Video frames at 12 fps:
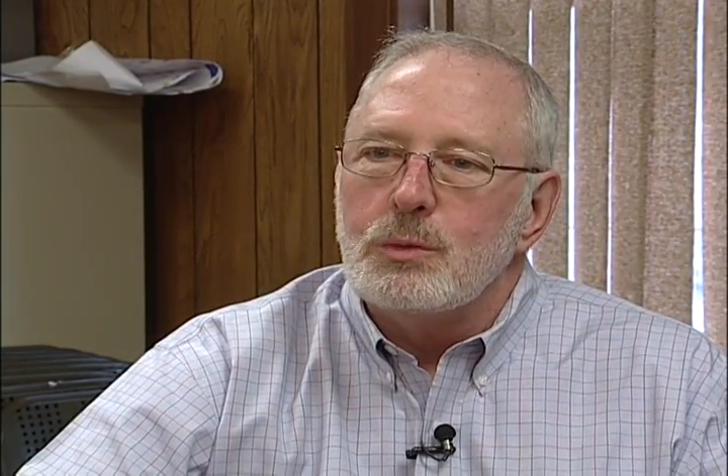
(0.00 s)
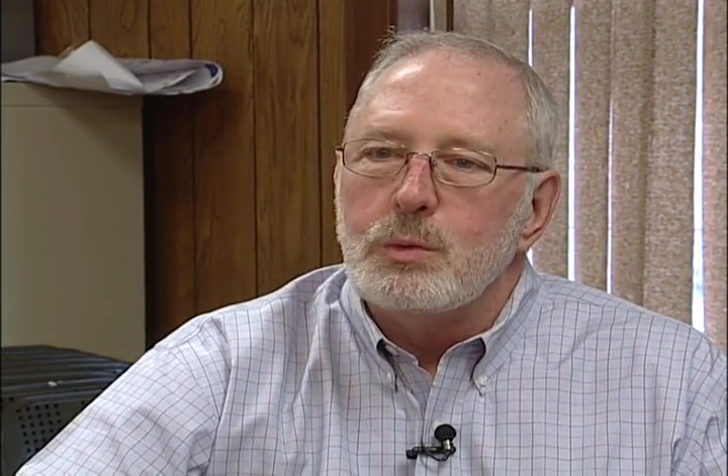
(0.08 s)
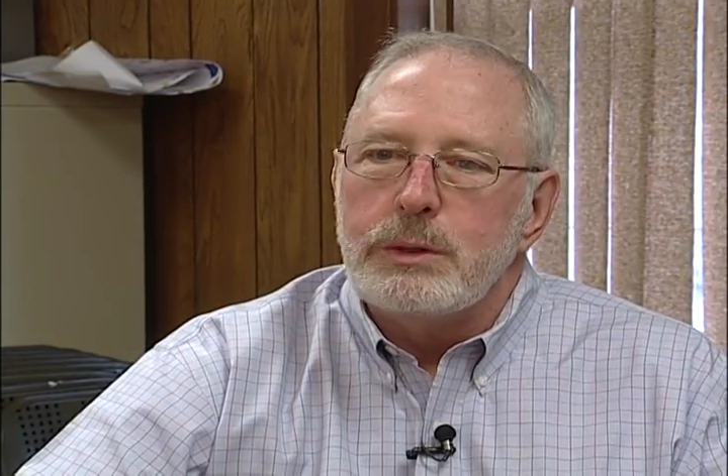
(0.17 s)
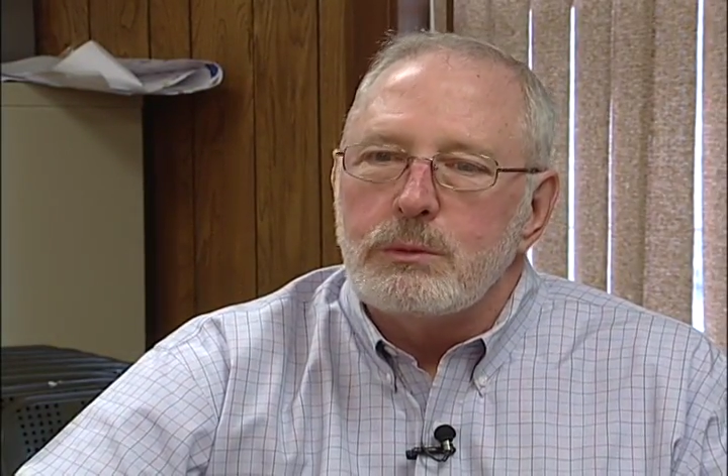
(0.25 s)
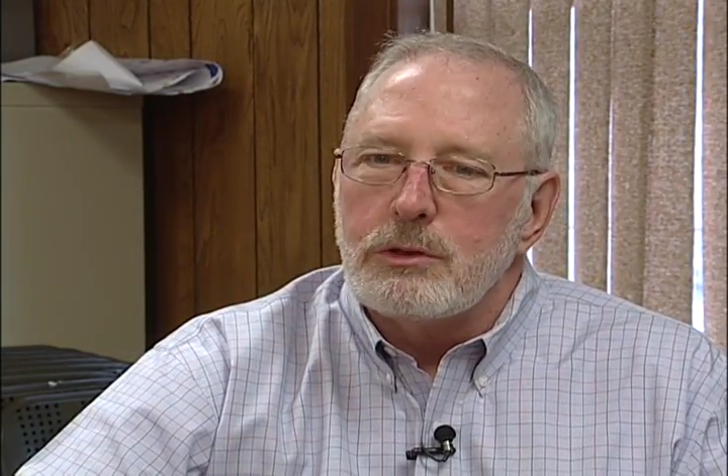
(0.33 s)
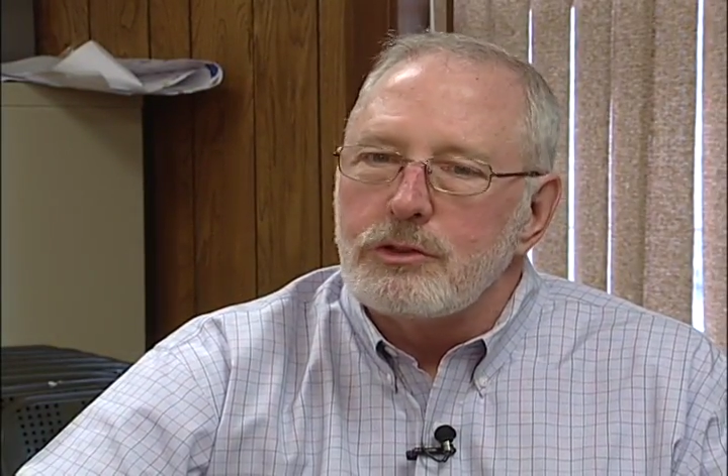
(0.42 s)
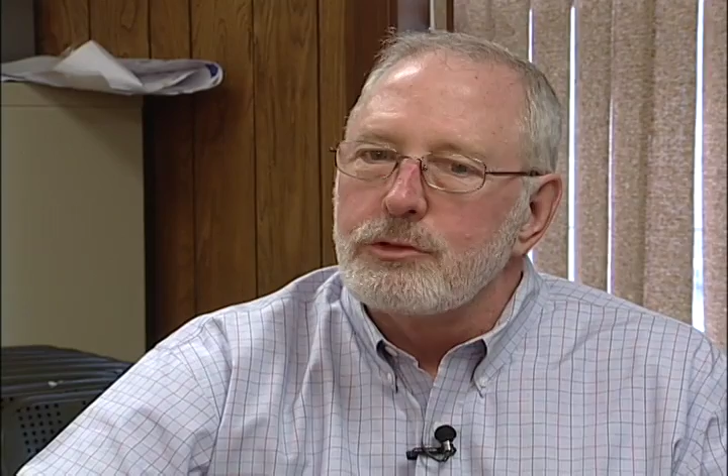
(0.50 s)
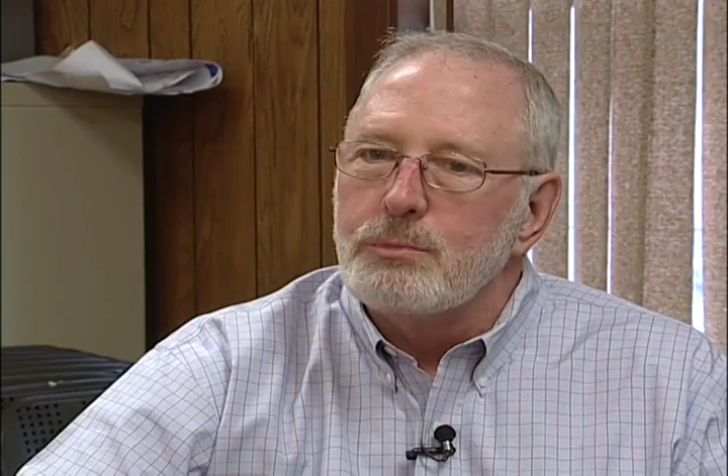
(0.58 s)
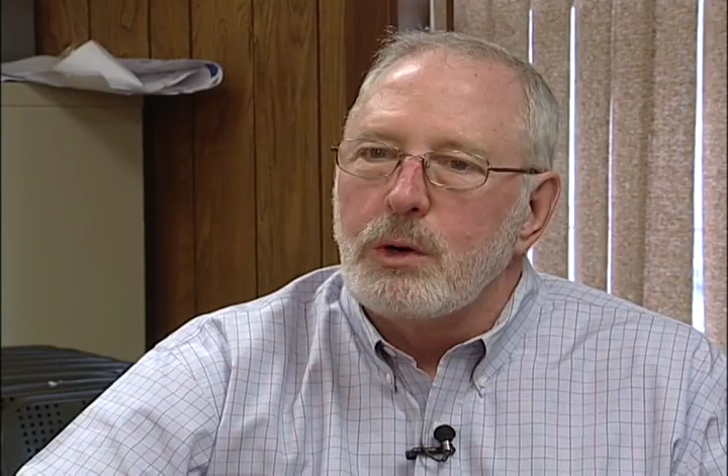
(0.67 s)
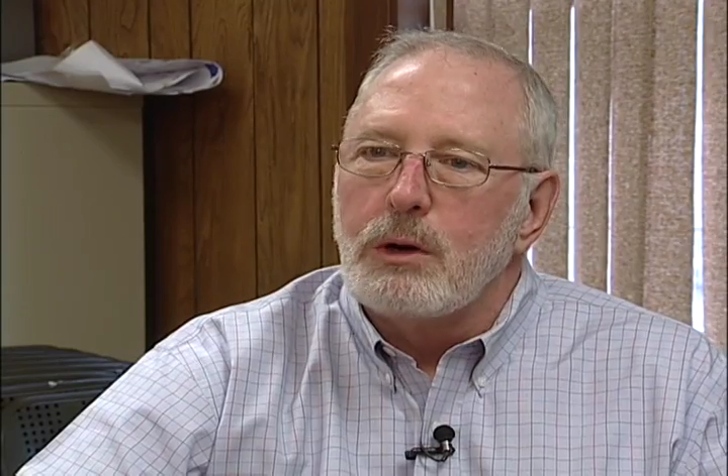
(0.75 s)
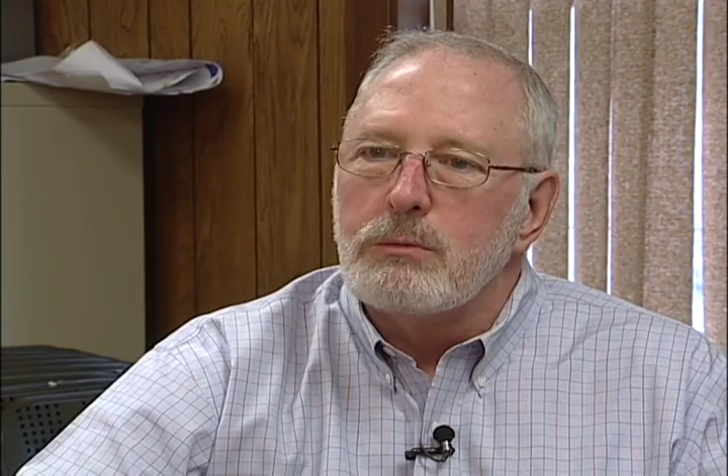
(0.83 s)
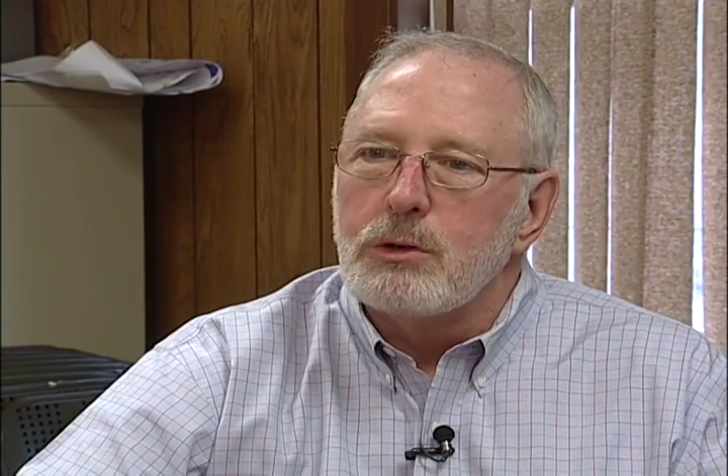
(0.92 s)
we were a
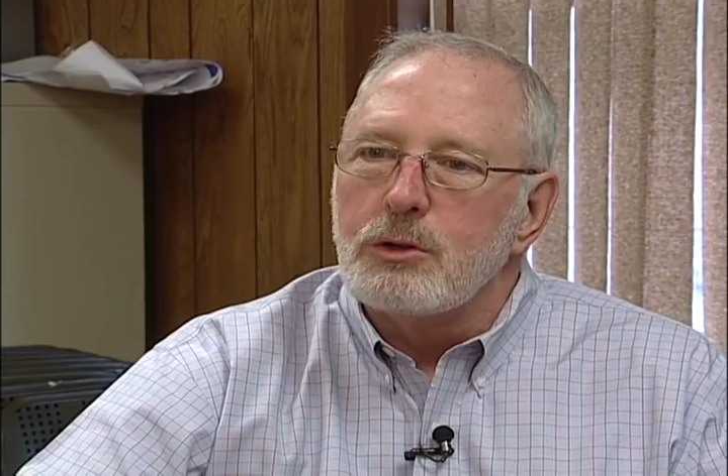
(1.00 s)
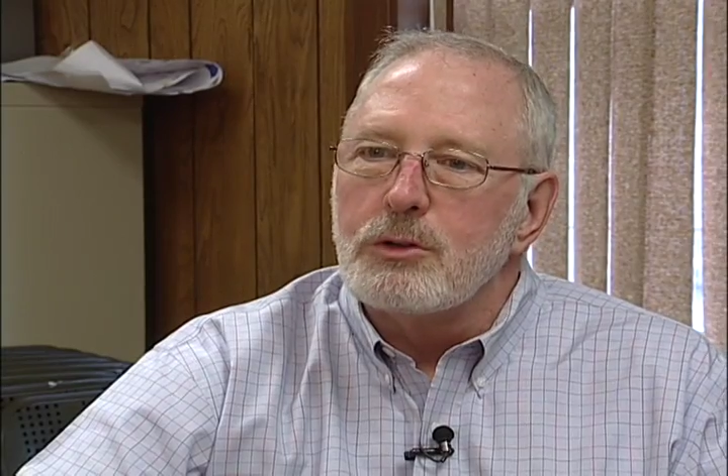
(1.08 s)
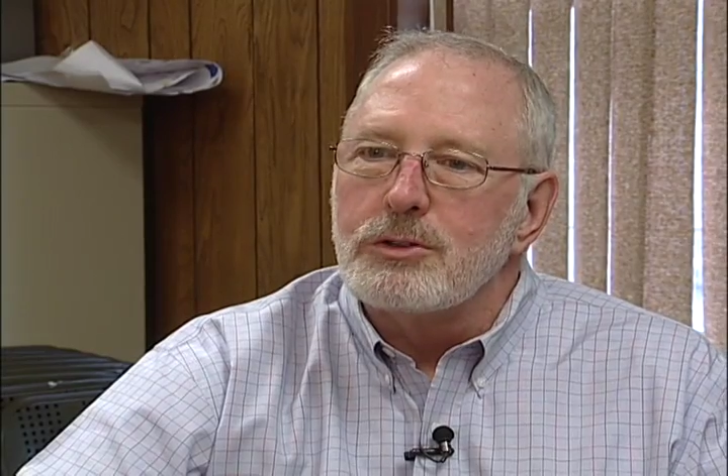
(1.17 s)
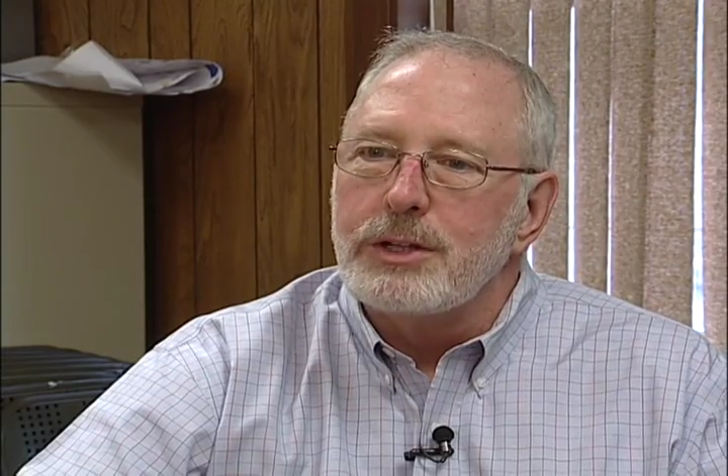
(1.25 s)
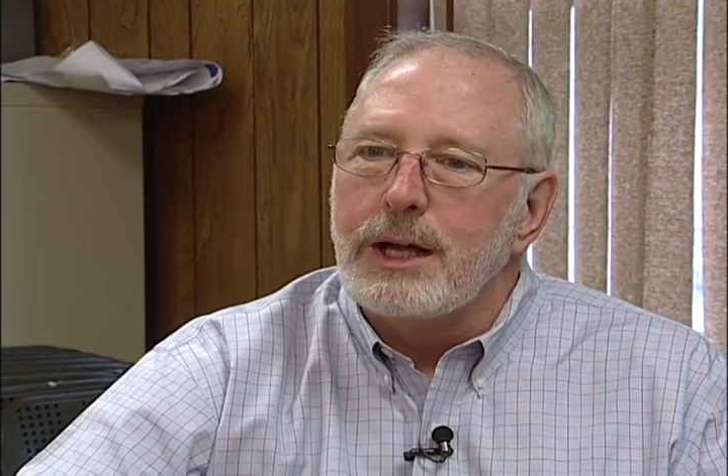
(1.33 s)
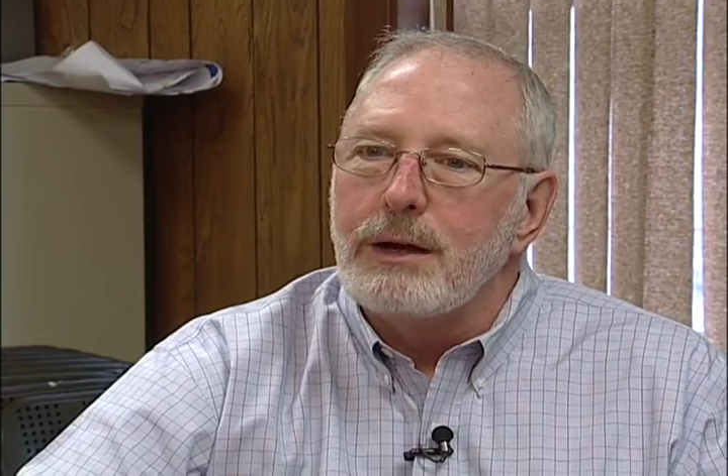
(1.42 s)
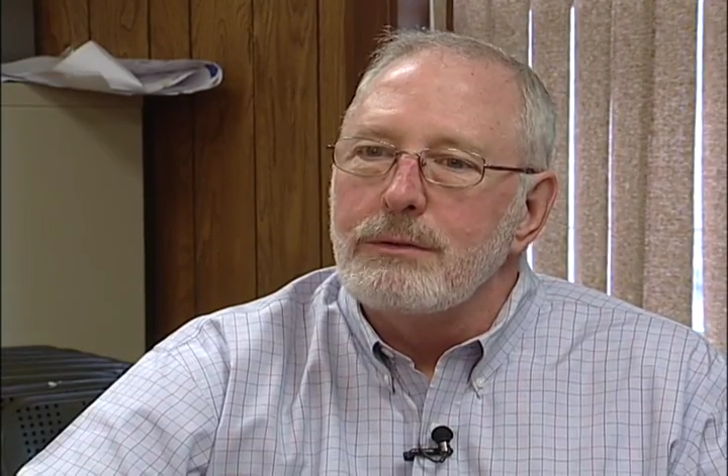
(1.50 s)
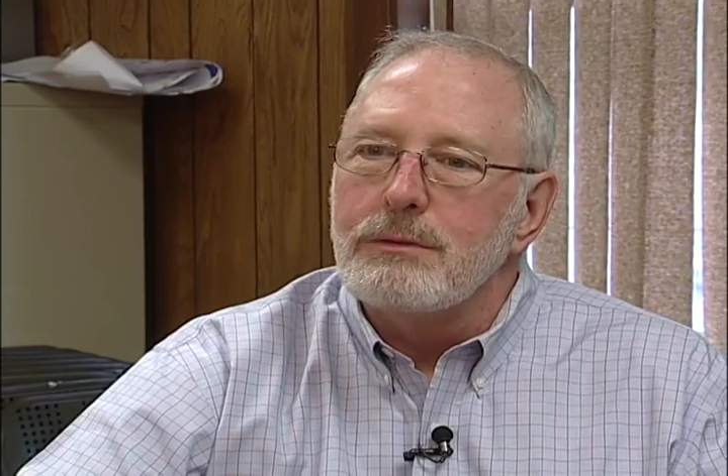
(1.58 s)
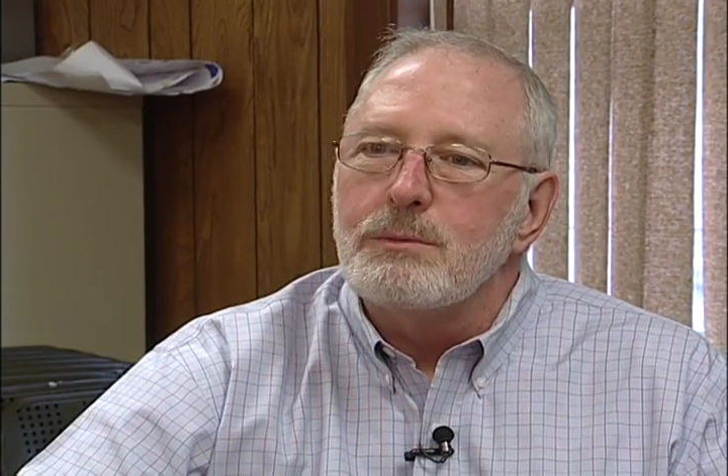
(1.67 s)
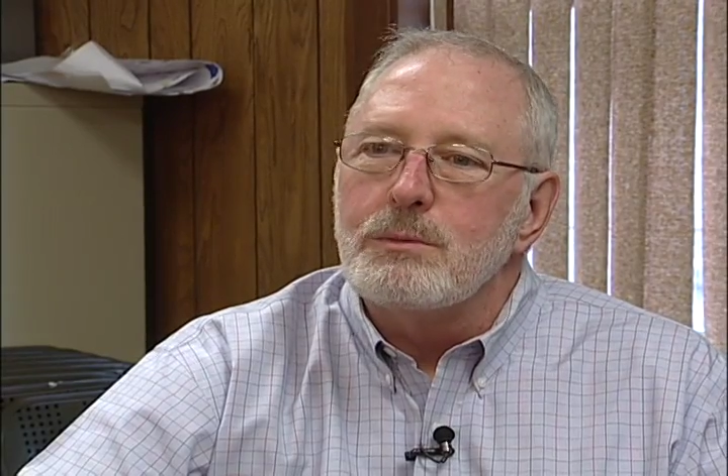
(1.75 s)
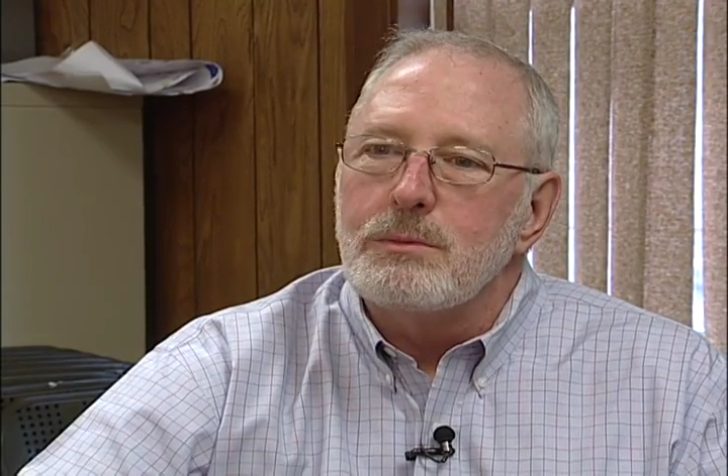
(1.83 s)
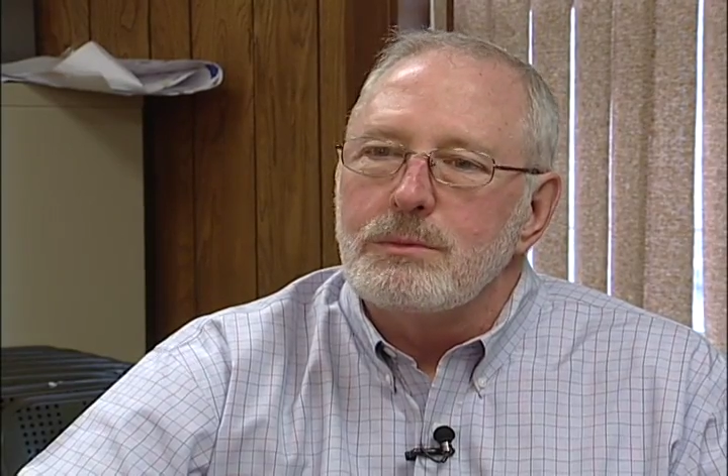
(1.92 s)
small rural
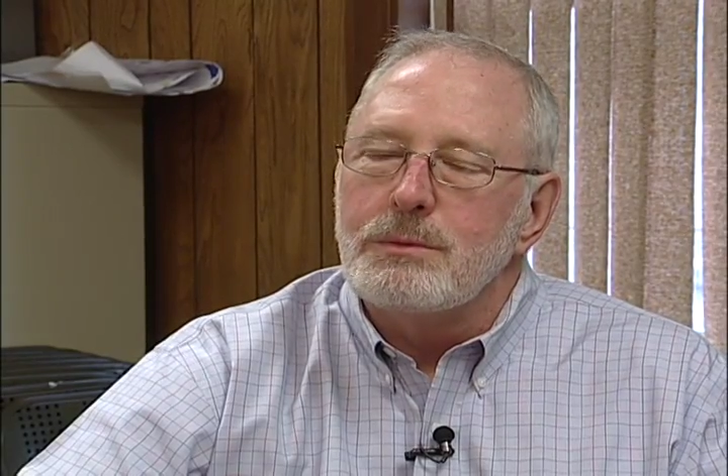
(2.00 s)
town.